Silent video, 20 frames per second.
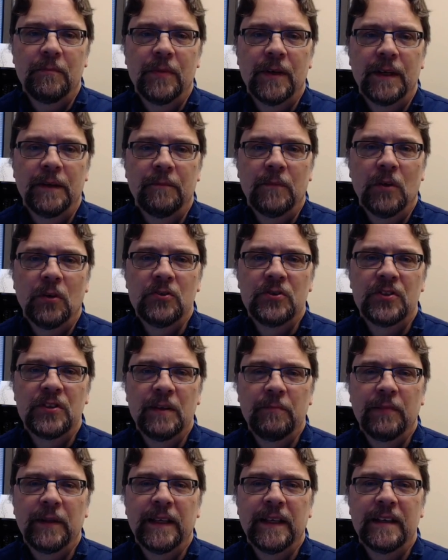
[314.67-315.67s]
but most
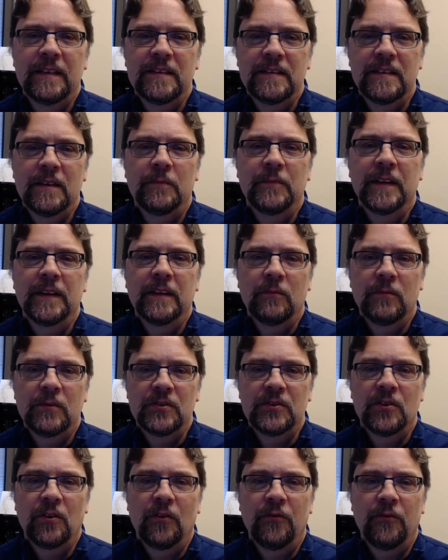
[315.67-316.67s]
simply, it's something that
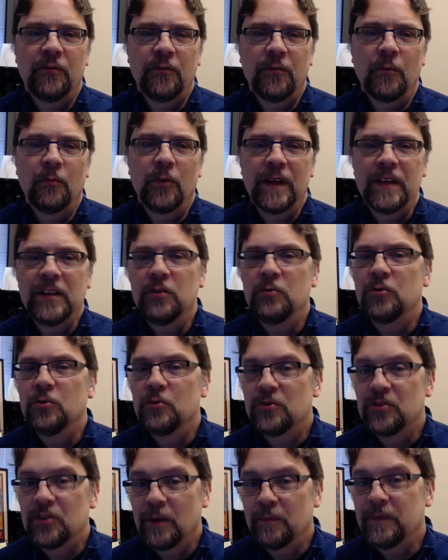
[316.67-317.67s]
results from when you
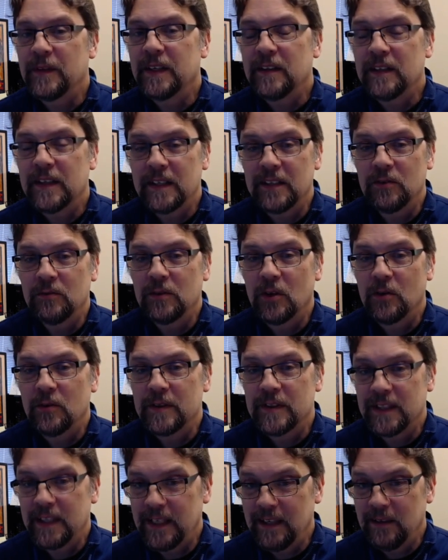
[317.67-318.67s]
do something that you know
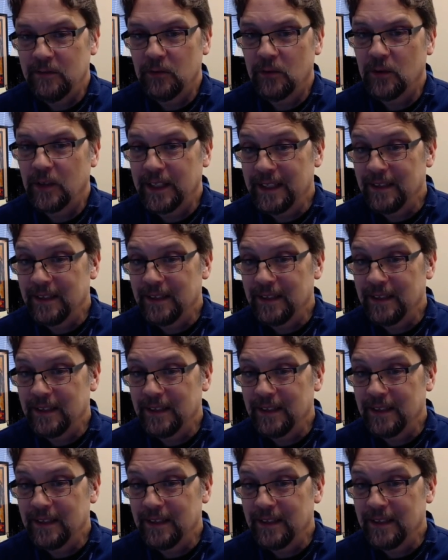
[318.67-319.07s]
is evil,